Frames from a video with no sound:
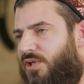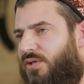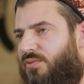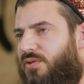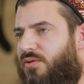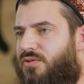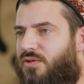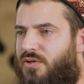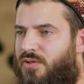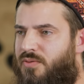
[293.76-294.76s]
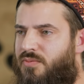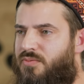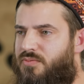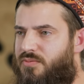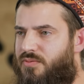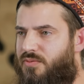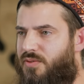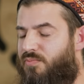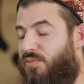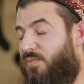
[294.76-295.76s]
busy with your job.
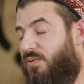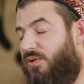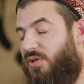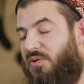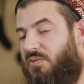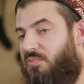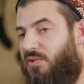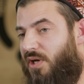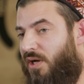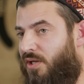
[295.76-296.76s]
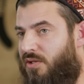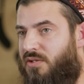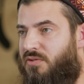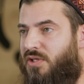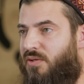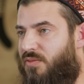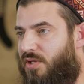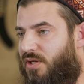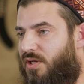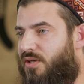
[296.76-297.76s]
People even died, and some
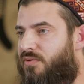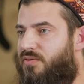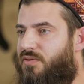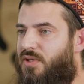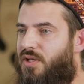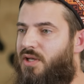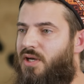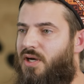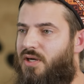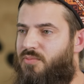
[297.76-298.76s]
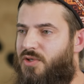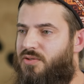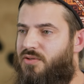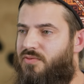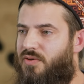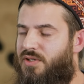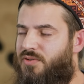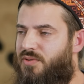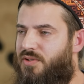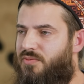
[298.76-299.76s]
they left, and most of
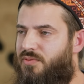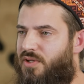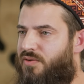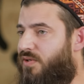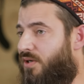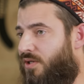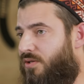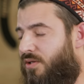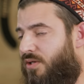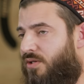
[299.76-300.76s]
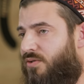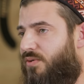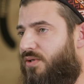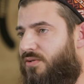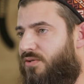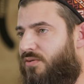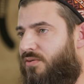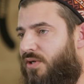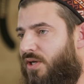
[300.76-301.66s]
us we, we left Argentina as well. So